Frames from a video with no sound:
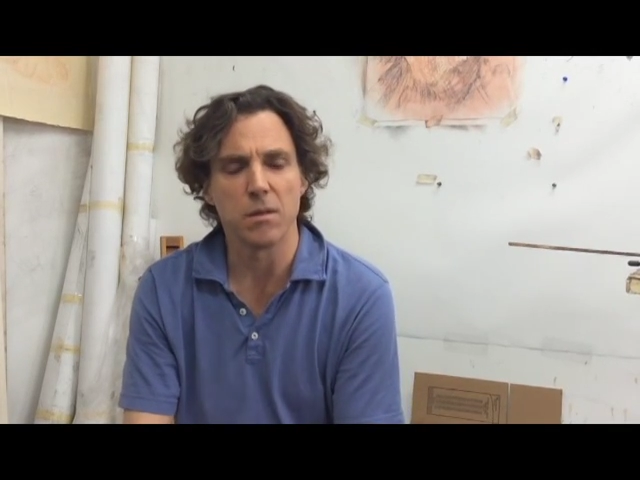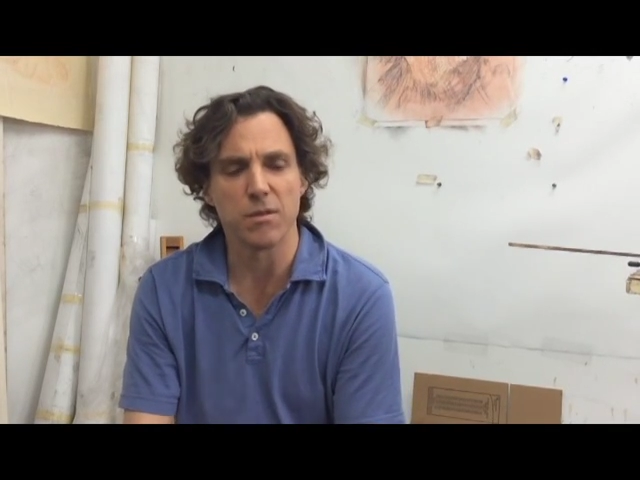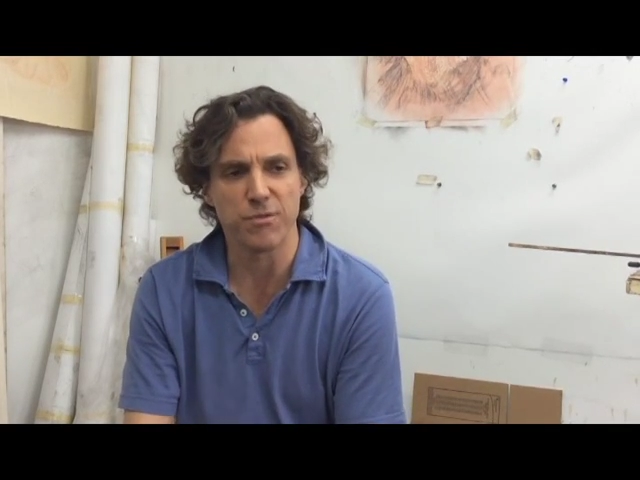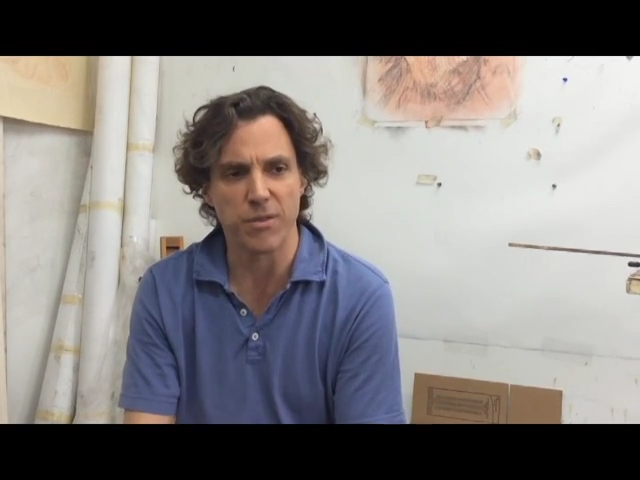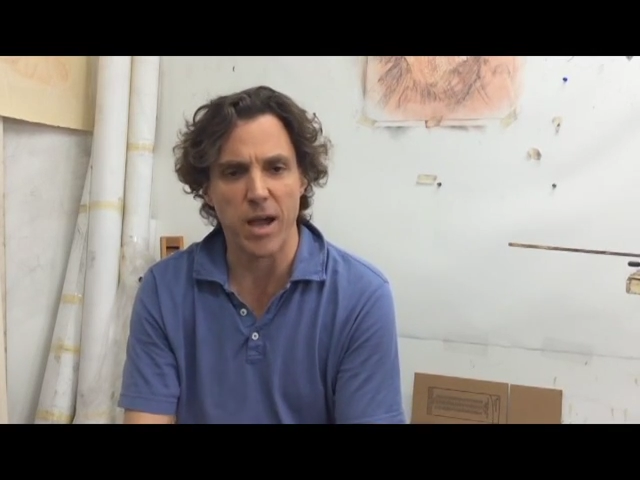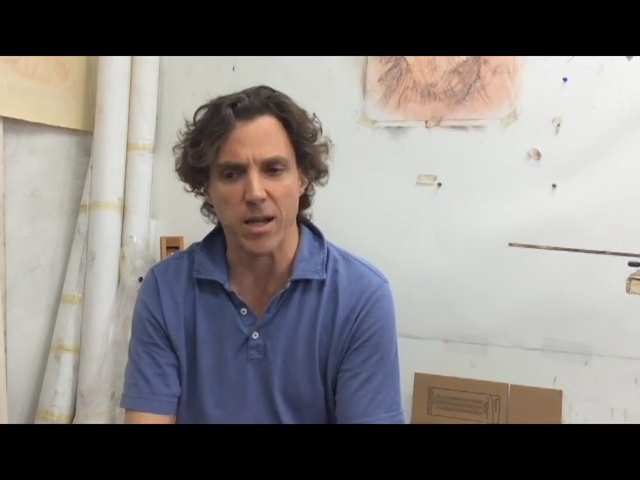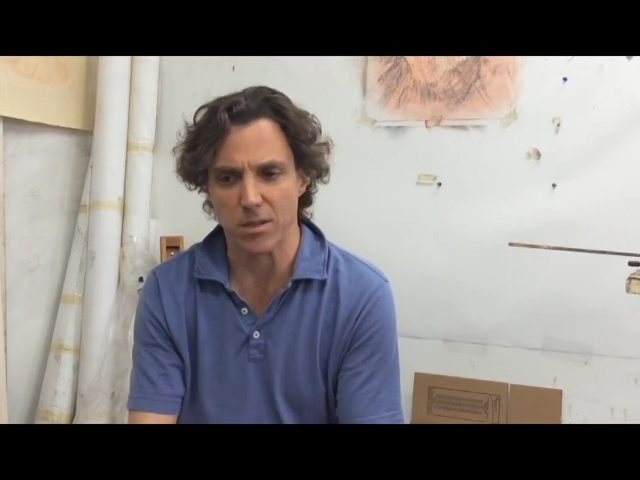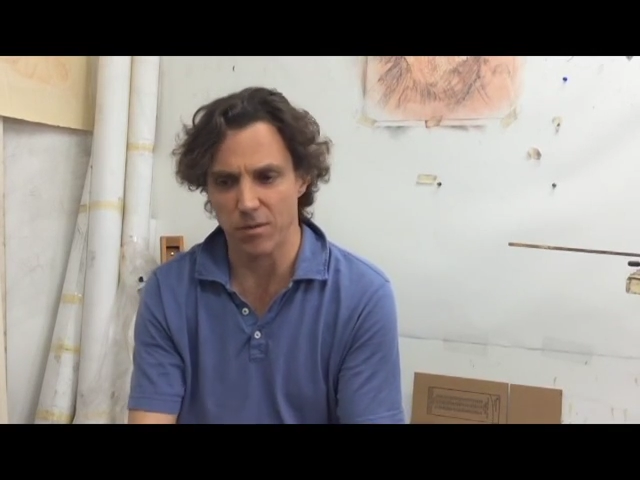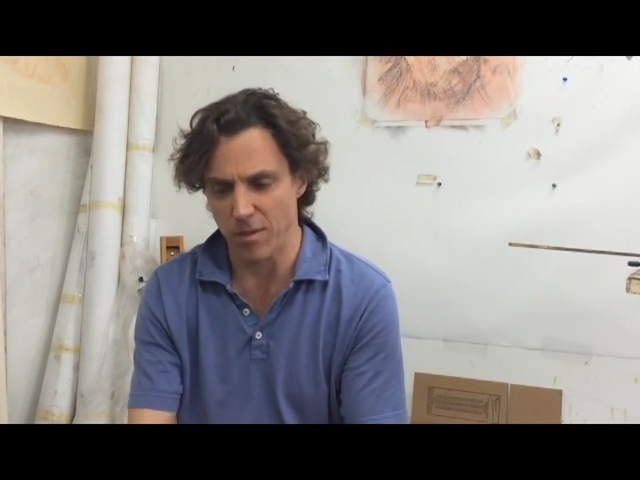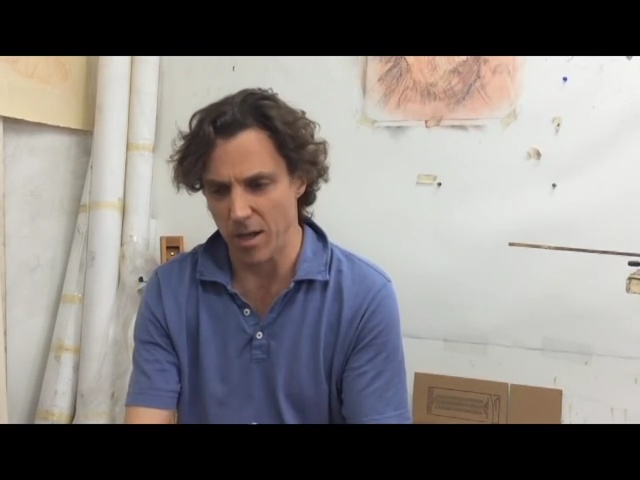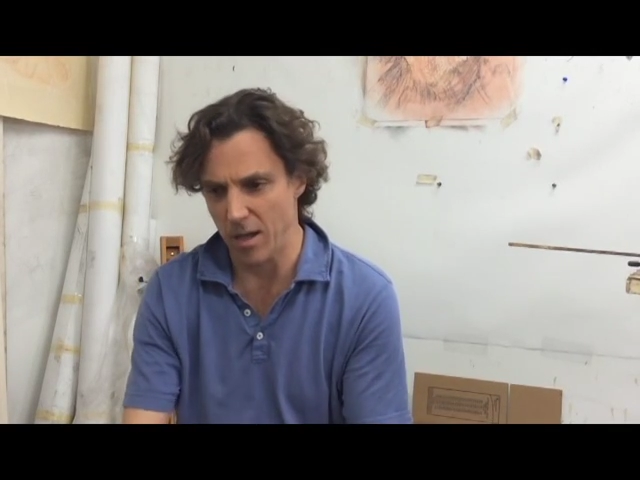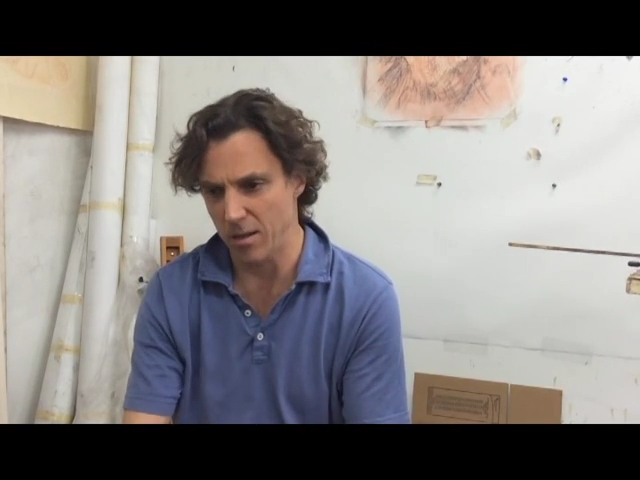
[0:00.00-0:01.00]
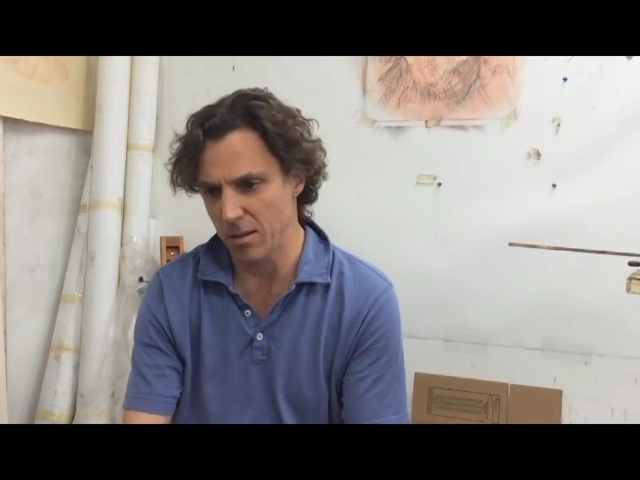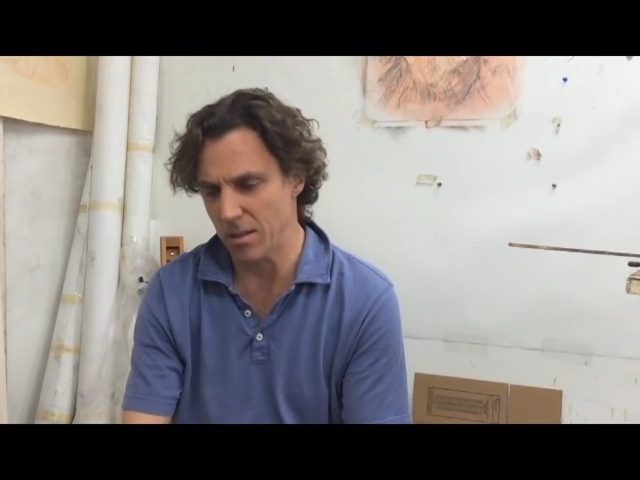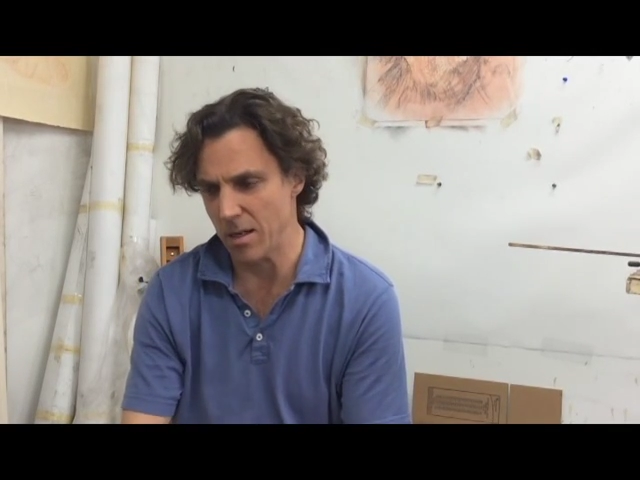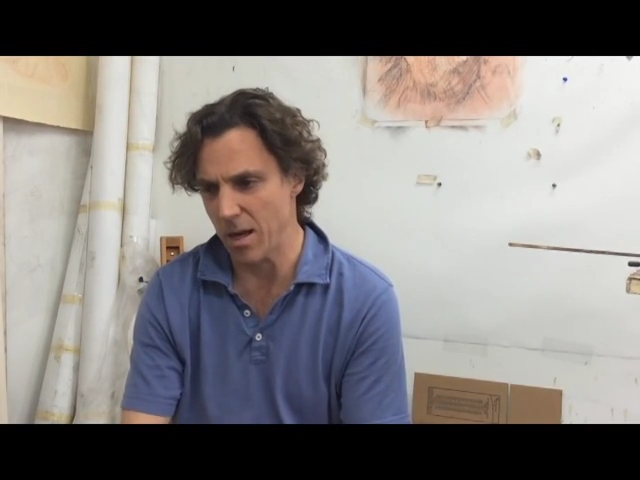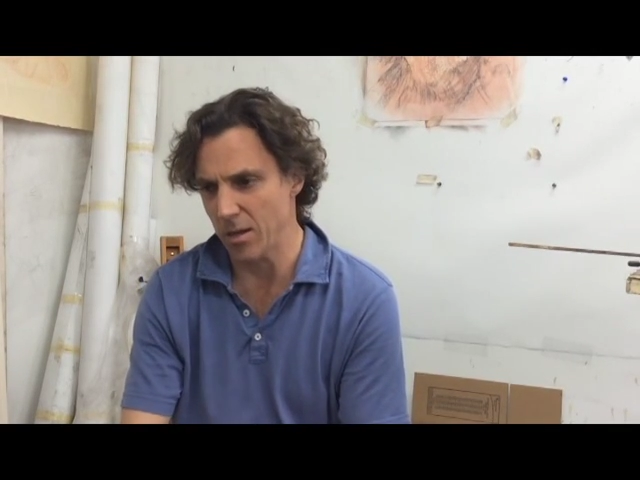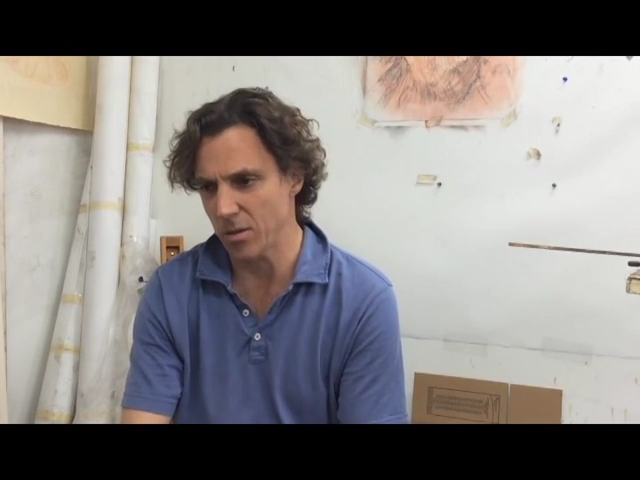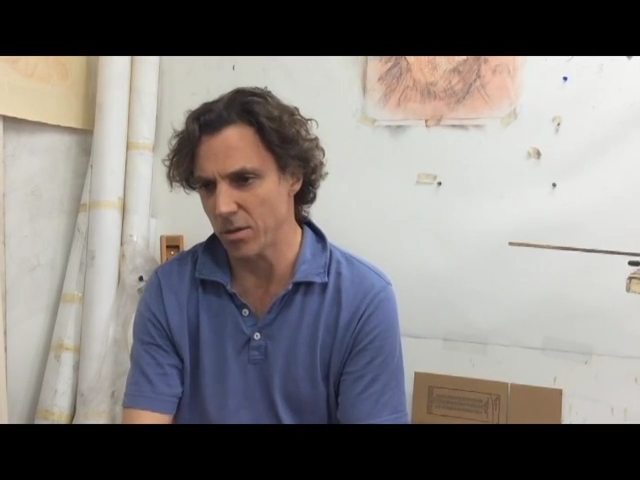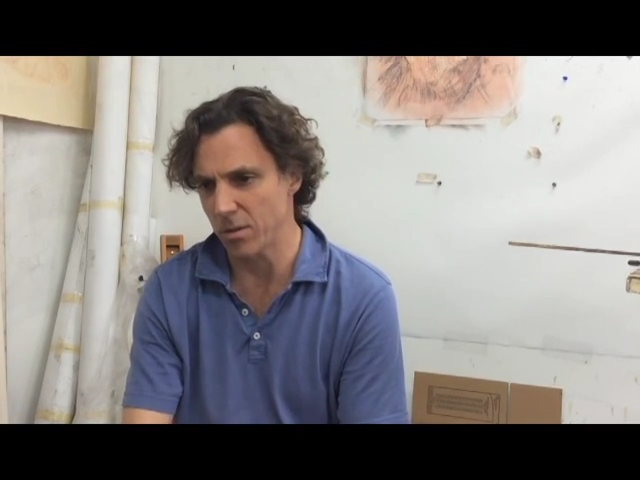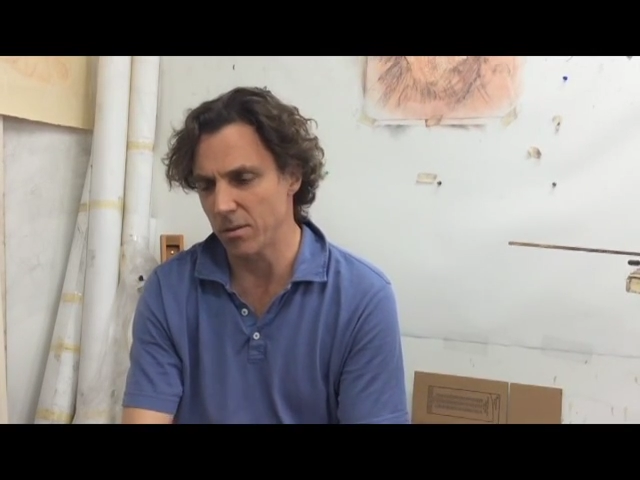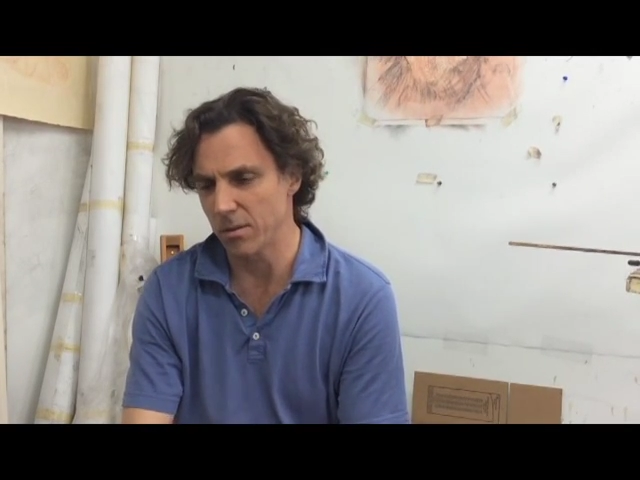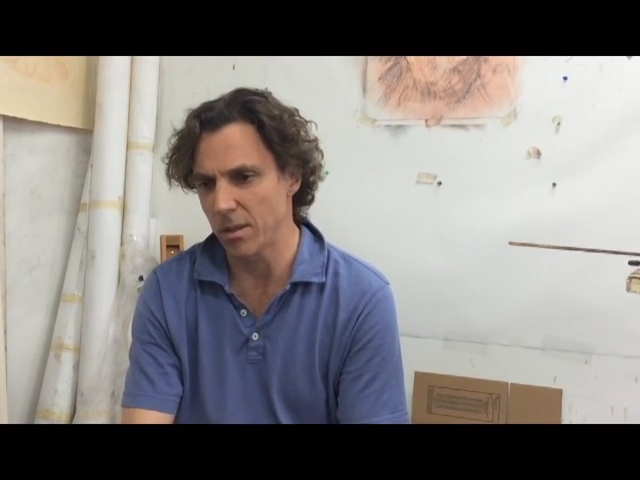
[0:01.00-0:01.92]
the fact of that connection